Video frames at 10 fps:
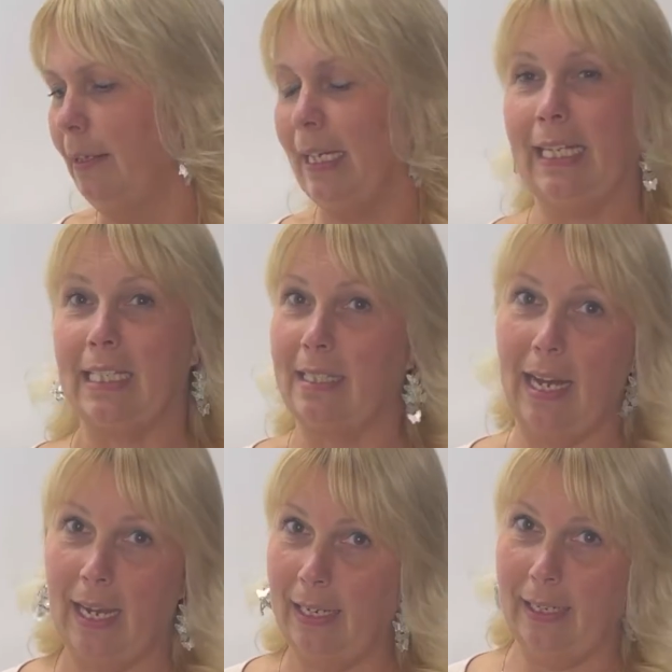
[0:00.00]
It is
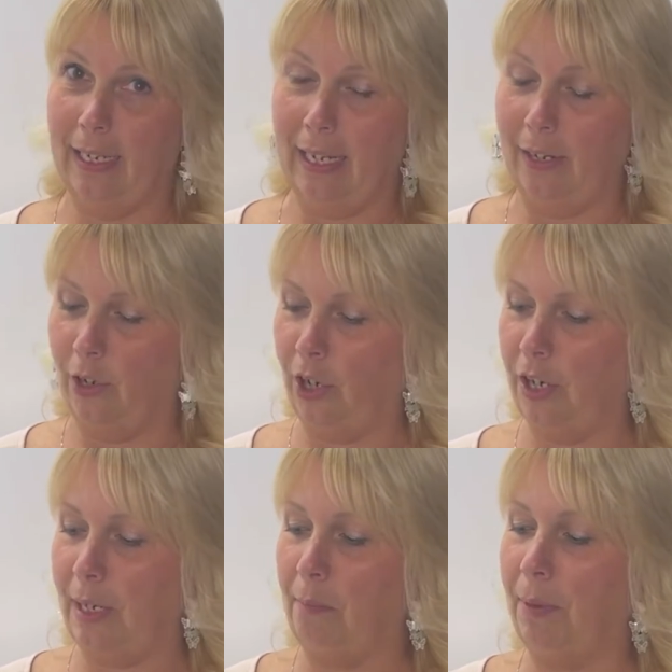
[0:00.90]
not an Ed
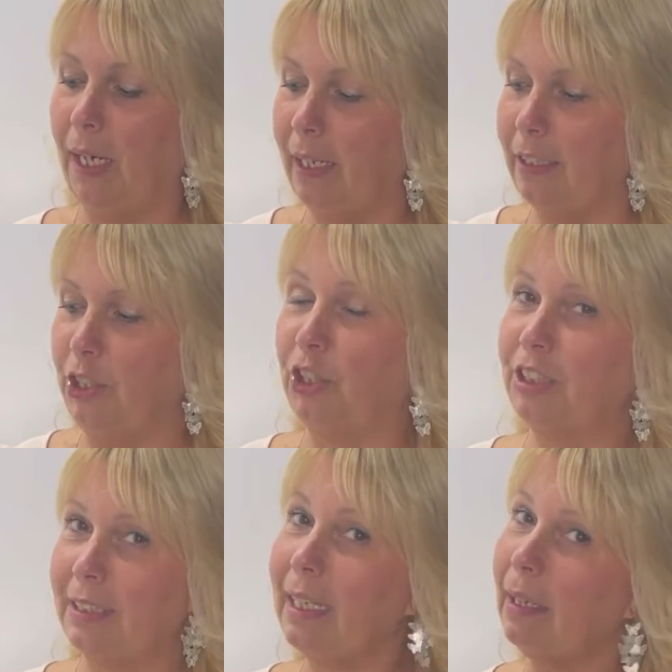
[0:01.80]
Hardy, but you'll
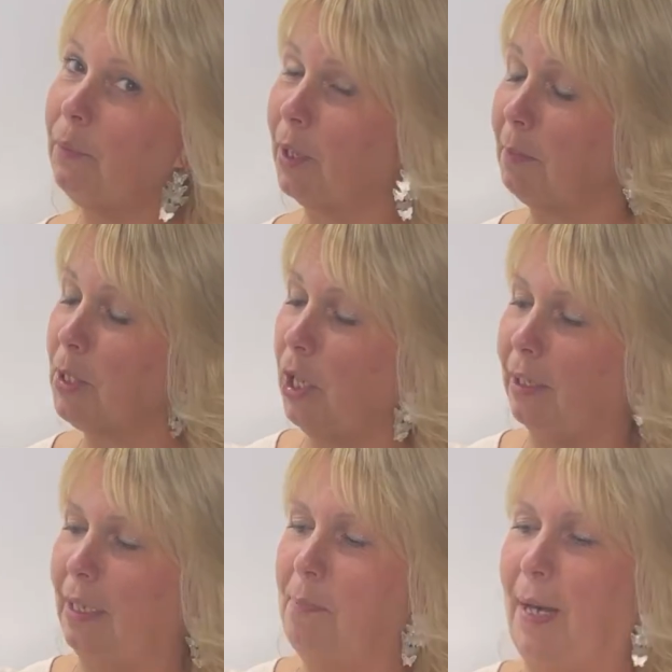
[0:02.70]
see what I'm
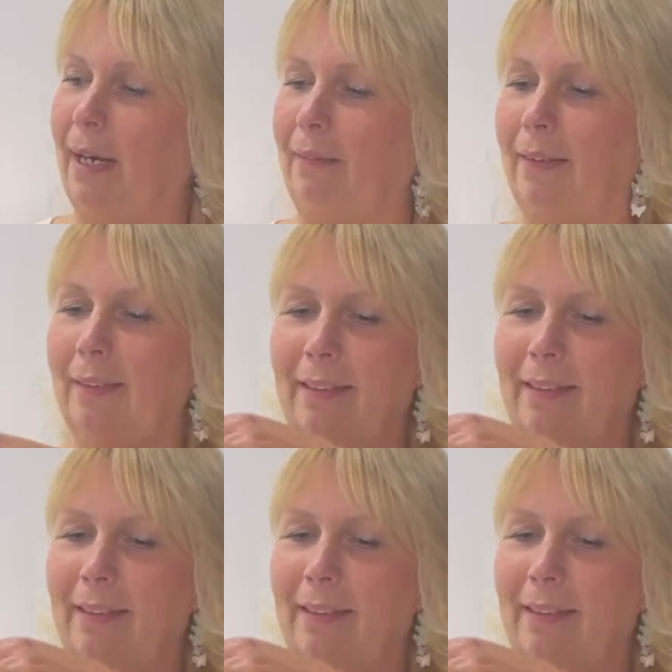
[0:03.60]
talking about.